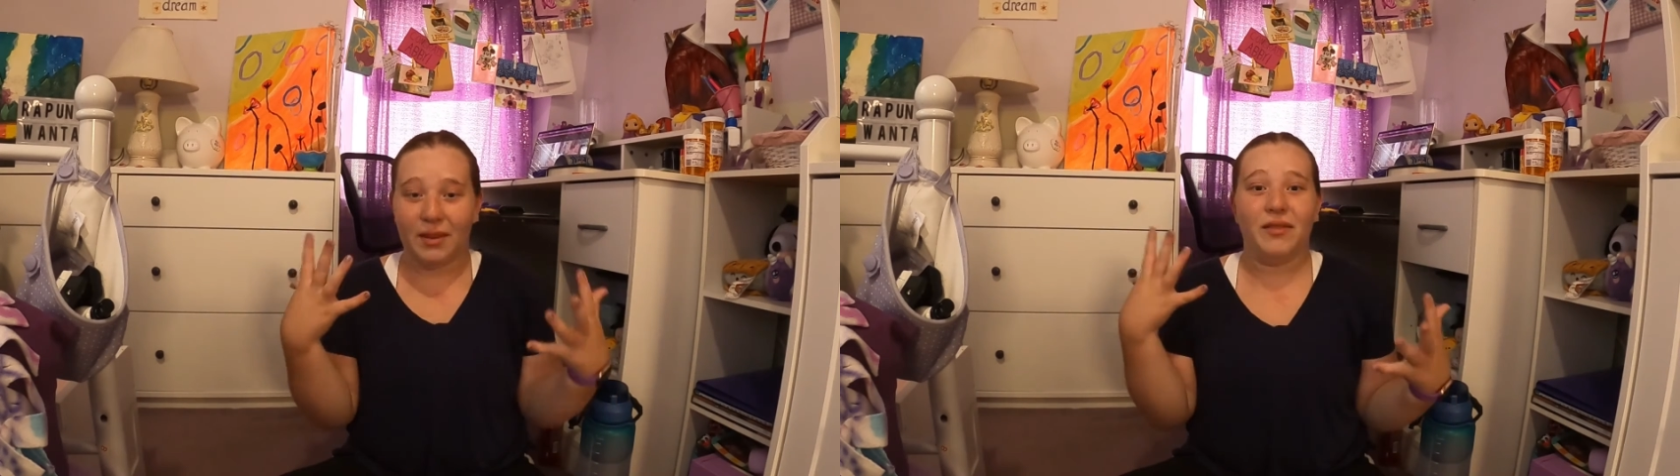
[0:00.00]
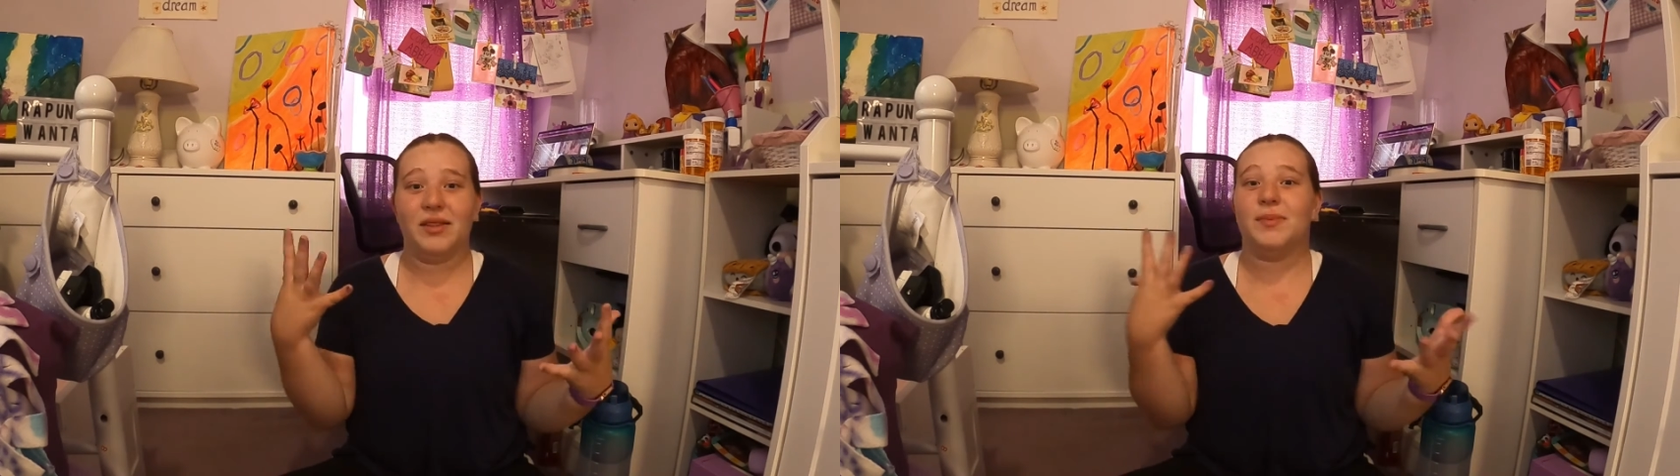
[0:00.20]

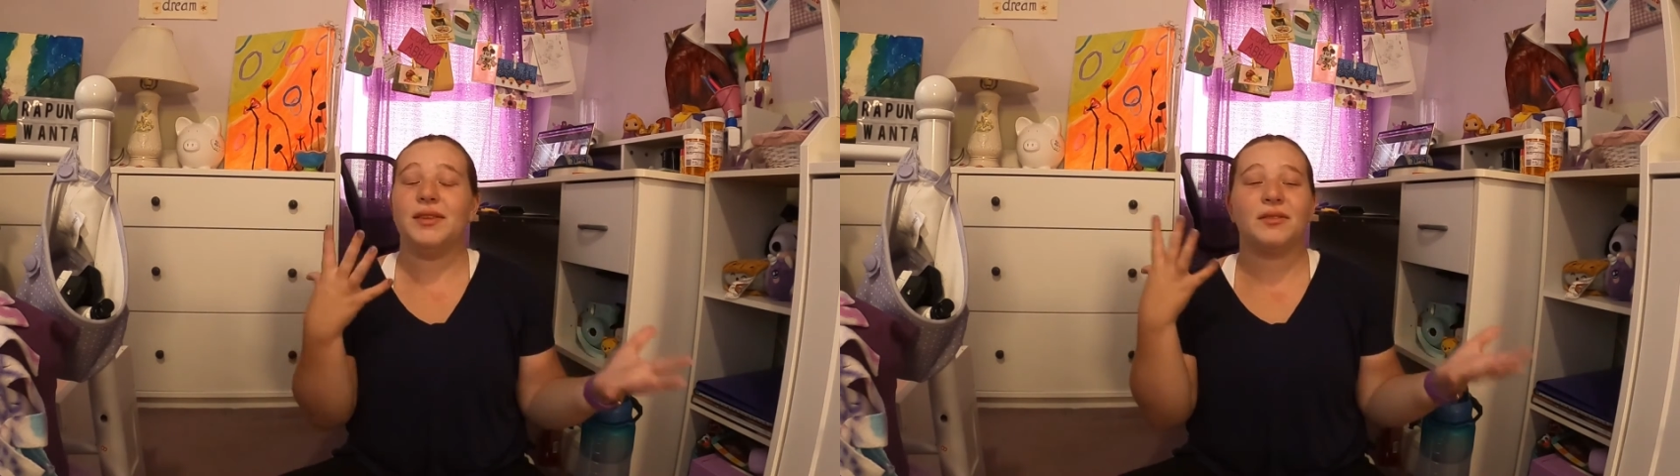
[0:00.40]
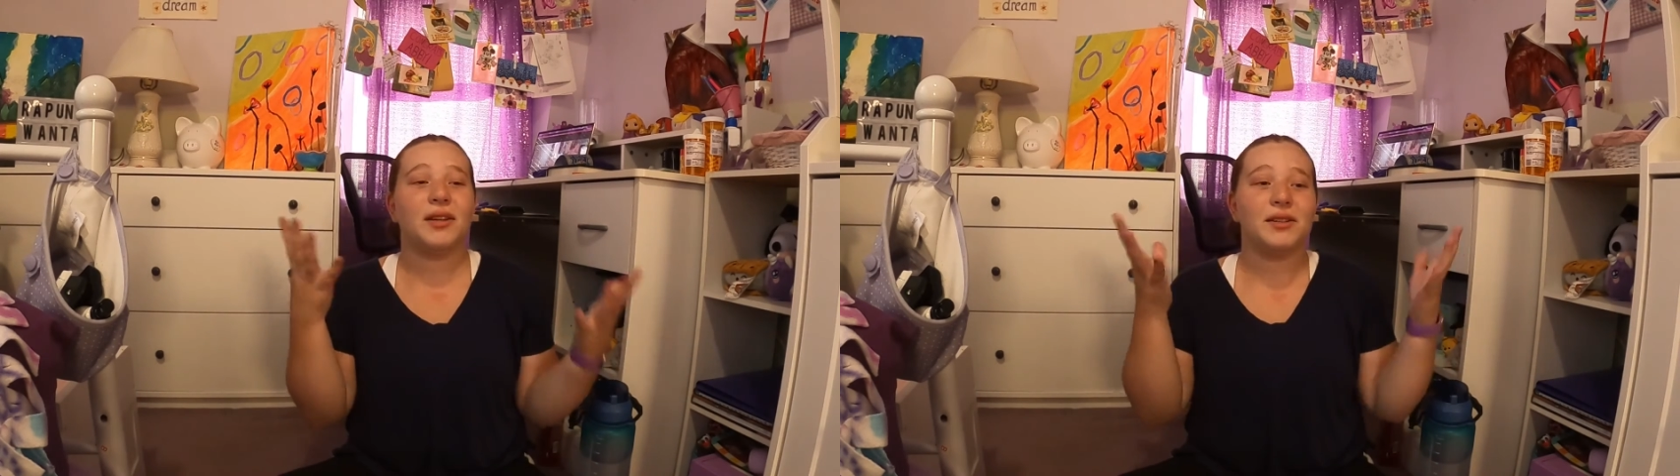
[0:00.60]
believe it's
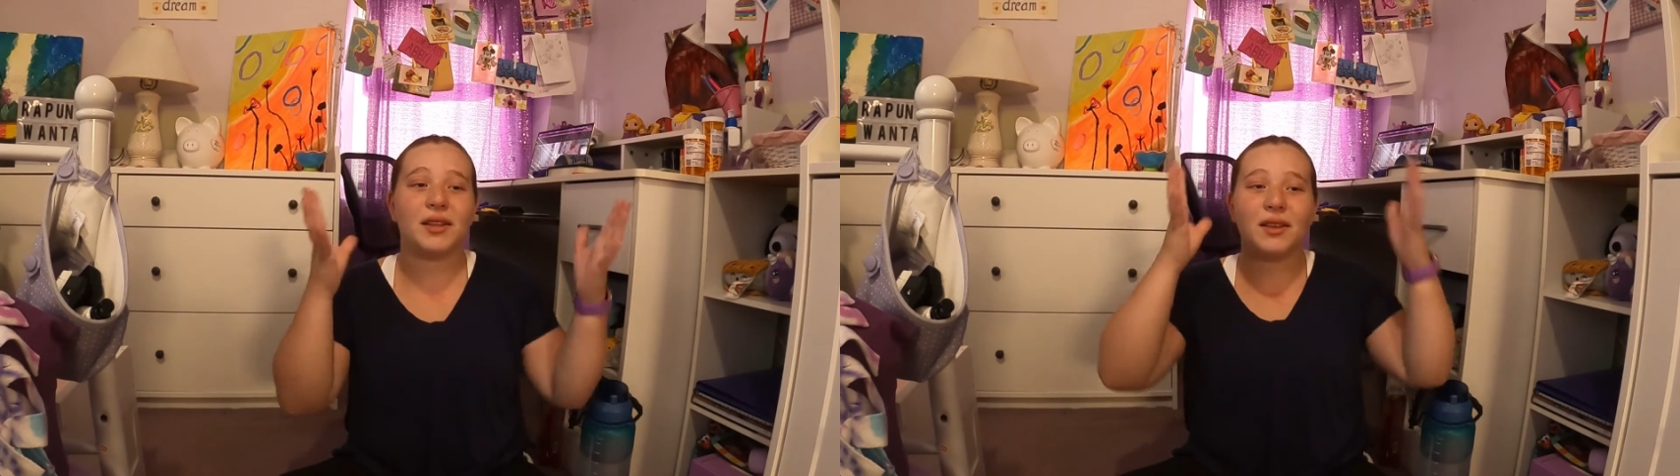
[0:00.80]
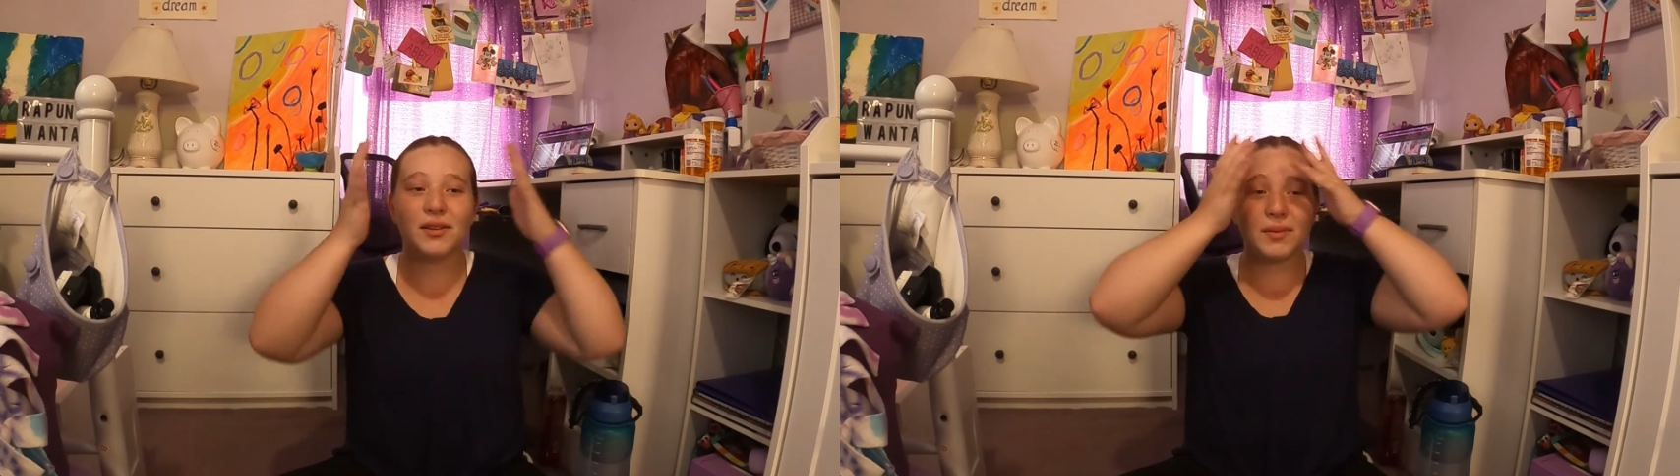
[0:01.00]
been 3 years
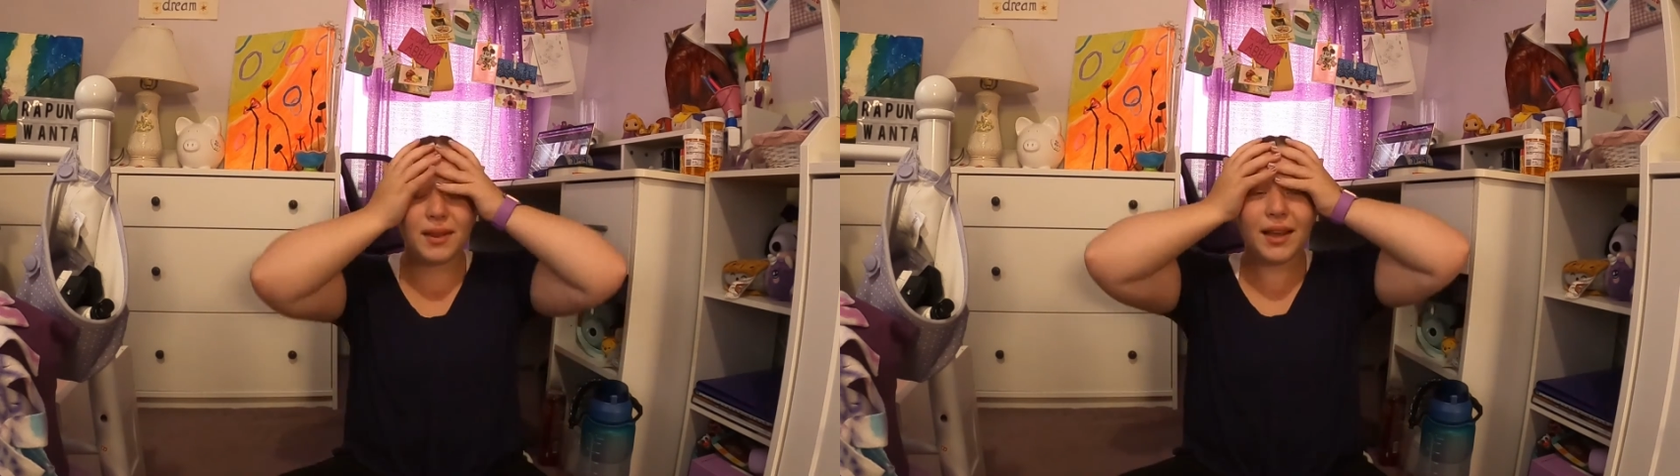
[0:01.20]
on YouTube.